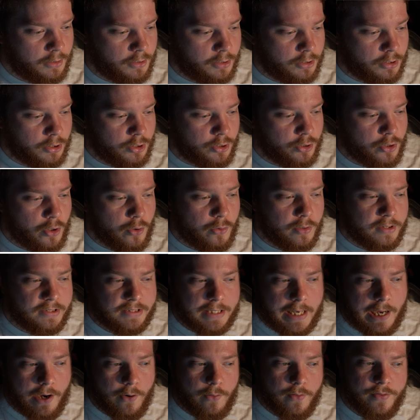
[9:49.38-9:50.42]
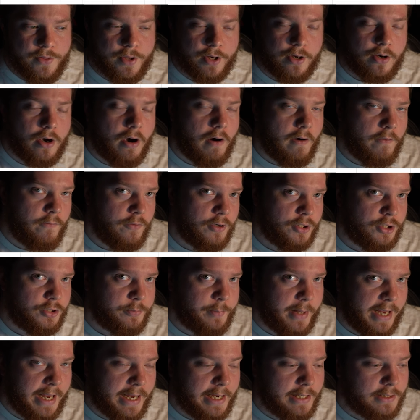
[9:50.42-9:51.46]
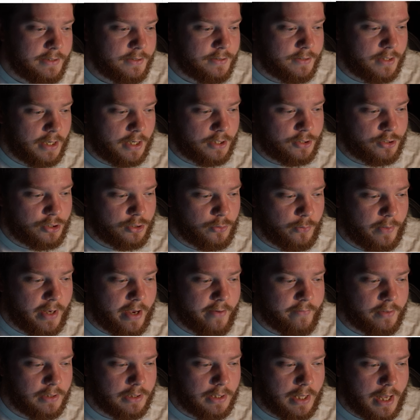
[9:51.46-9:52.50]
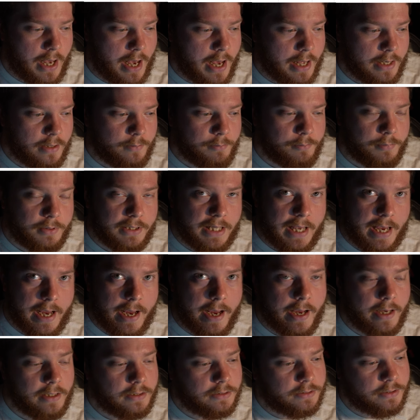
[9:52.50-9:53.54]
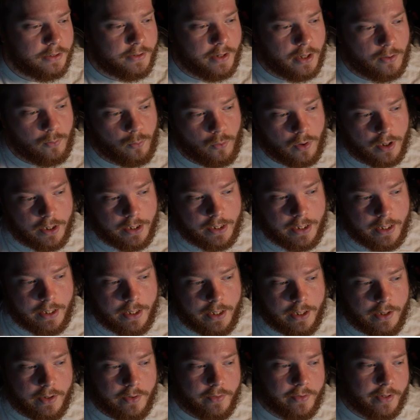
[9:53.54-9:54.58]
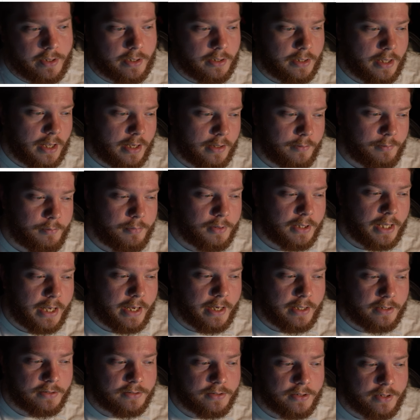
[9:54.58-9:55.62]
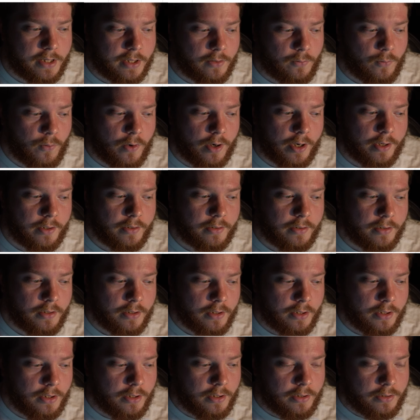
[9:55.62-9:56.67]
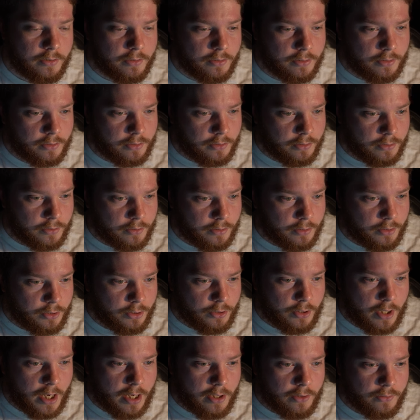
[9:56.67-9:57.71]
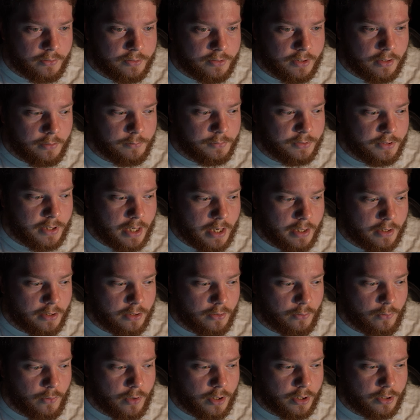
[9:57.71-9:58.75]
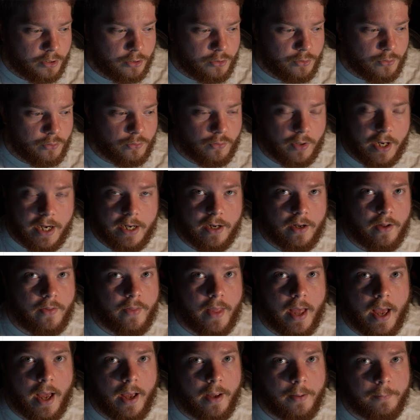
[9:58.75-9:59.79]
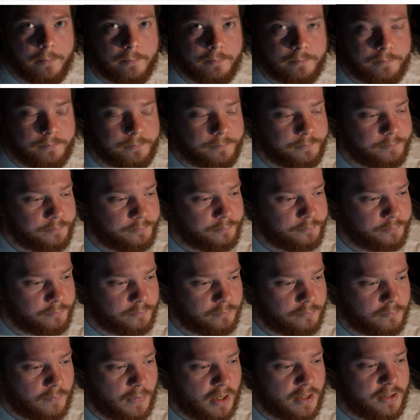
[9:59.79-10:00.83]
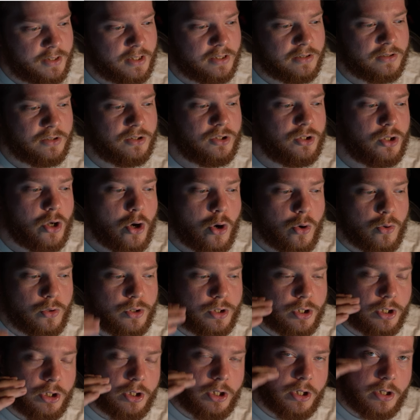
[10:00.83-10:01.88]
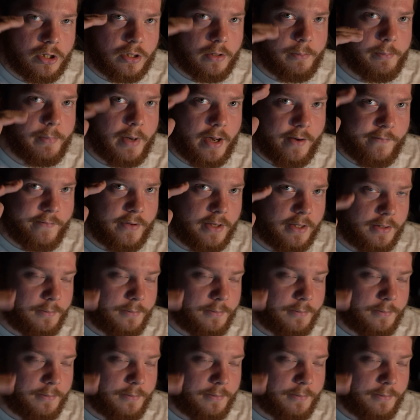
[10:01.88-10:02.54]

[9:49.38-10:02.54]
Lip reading: Notice how in the coverage paid section we have a lot of blanks, and then one here, and then a lot of blanks, and then one. Your Autosum's not going to work too great on that. It doesn't know to look above it.